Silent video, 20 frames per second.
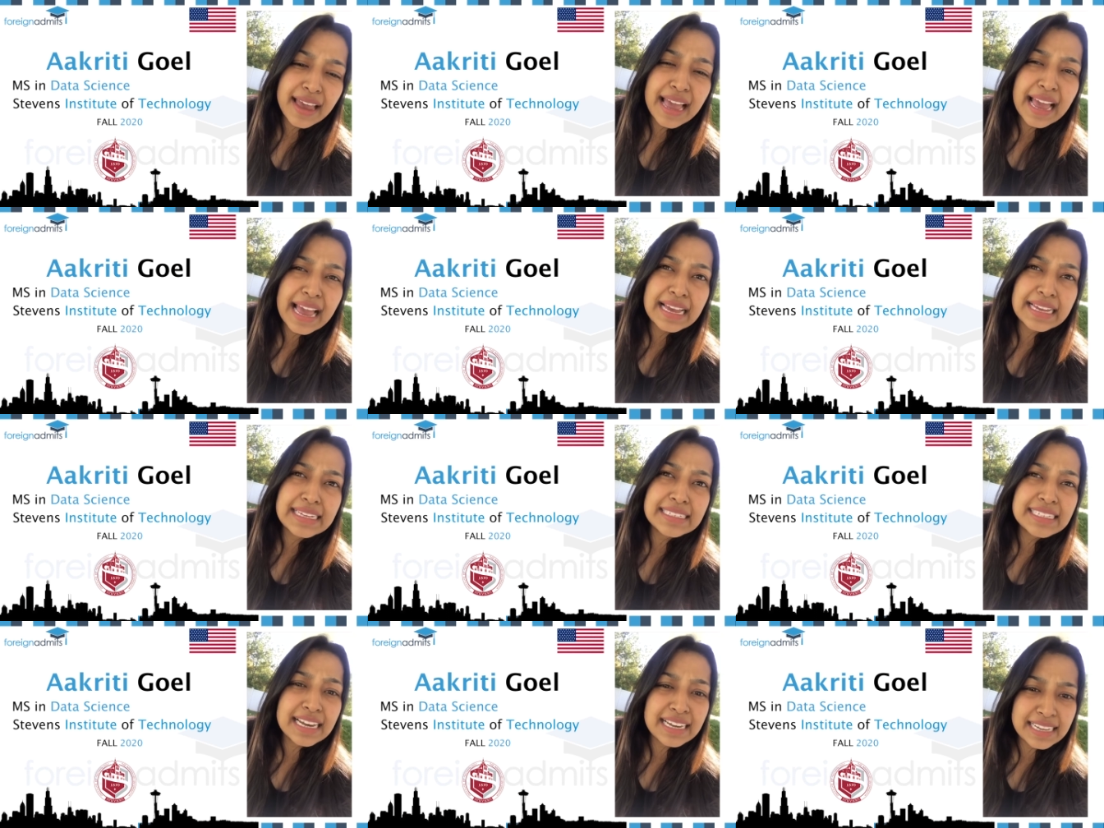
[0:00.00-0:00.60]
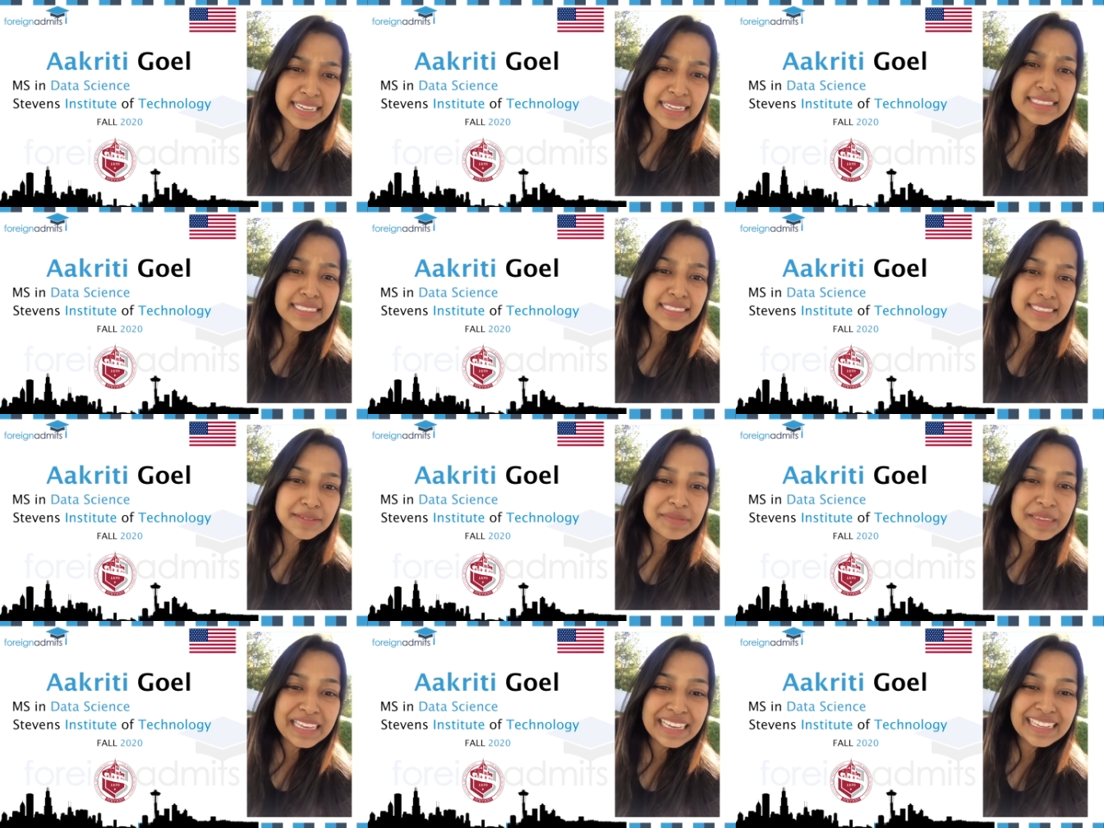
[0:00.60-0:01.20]
and I ended
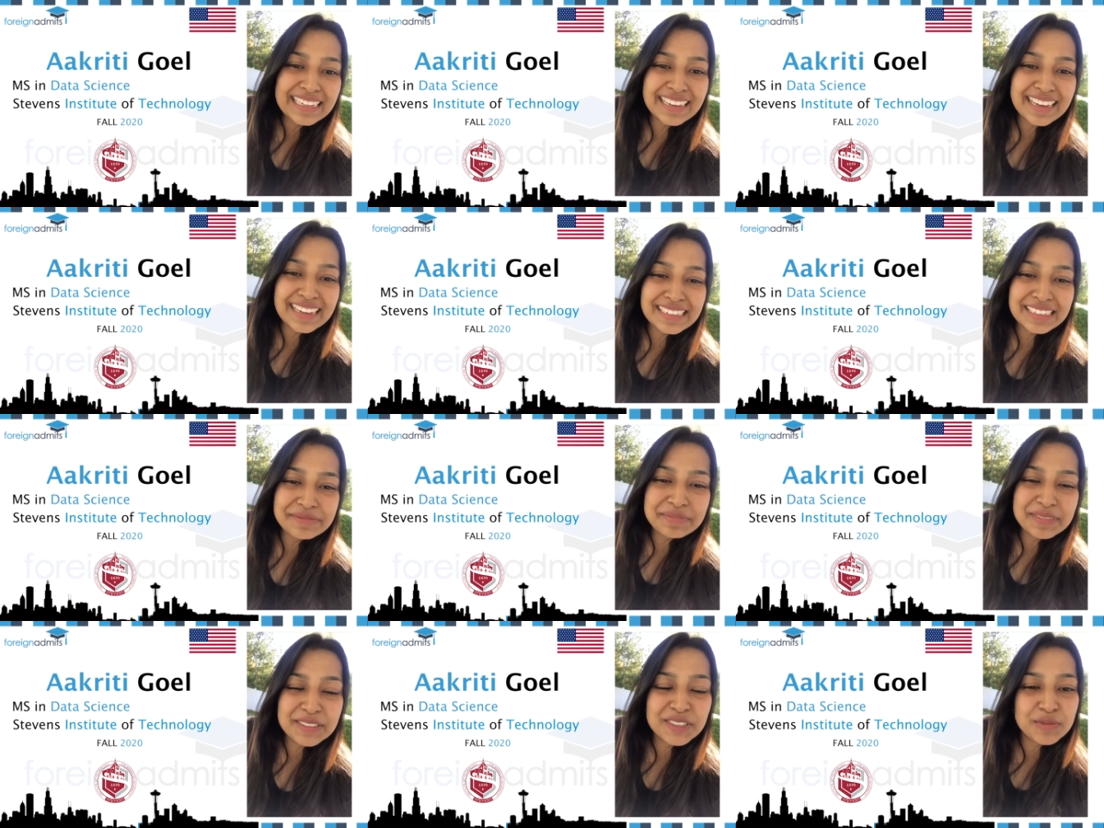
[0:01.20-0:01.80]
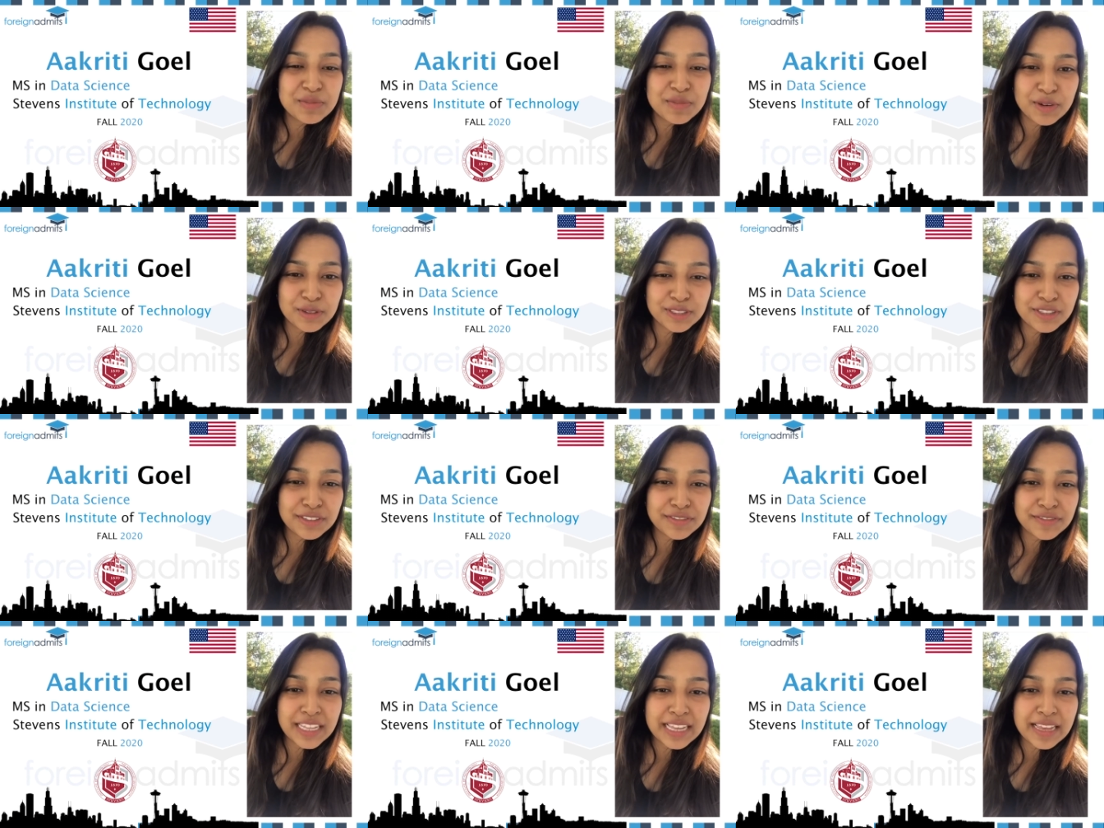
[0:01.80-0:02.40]
up gaining an admit to both
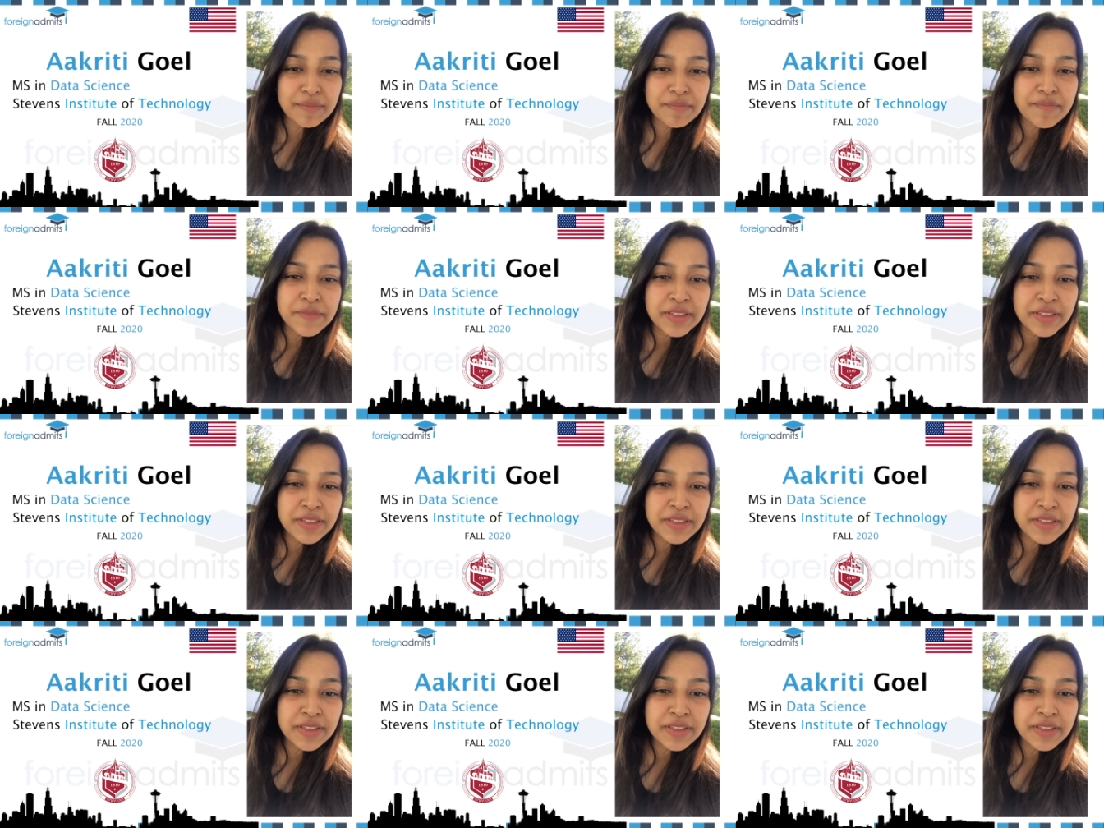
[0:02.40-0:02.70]
of them.